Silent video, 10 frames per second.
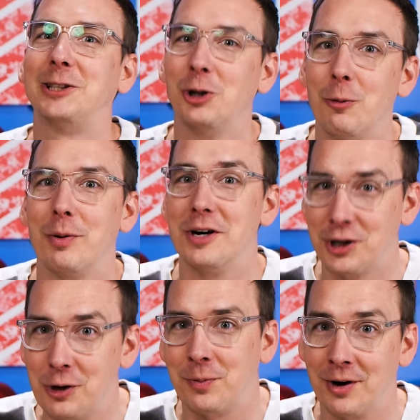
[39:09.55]
super
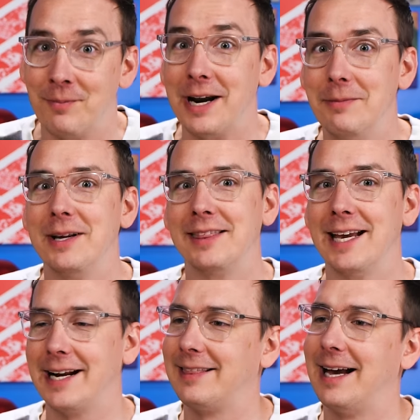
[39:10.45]
duper made me
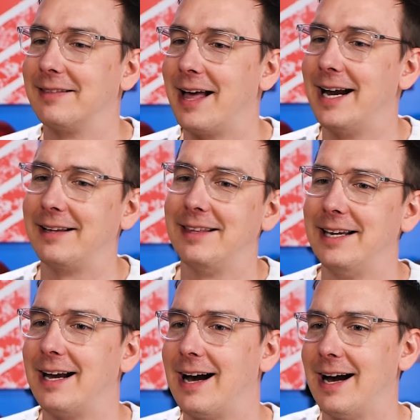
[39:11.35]
think that like
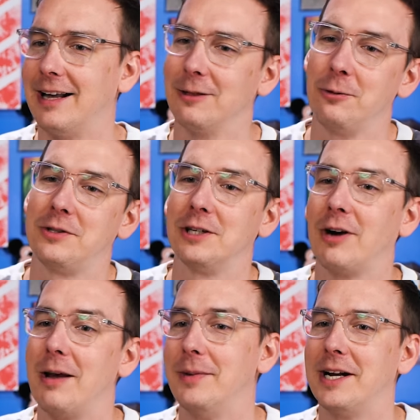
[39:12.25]
the uh, Lucy
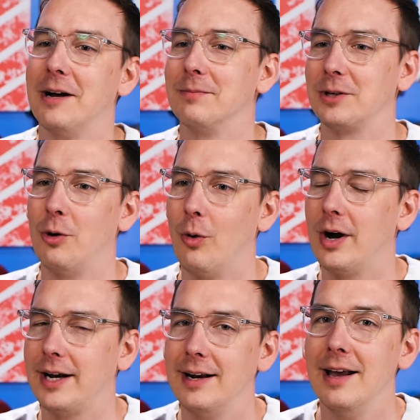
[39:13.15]
Gray becomes
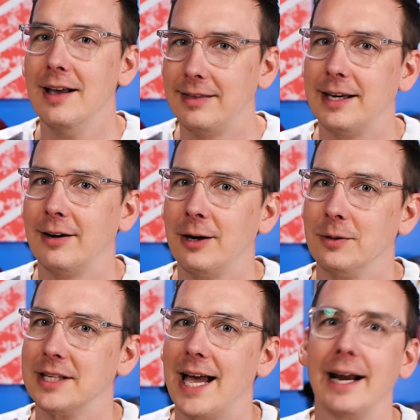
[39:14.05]
coin theory
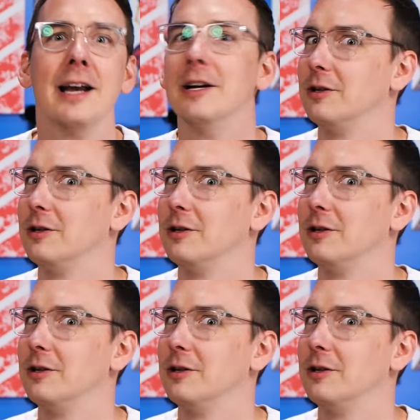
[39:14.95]
was like,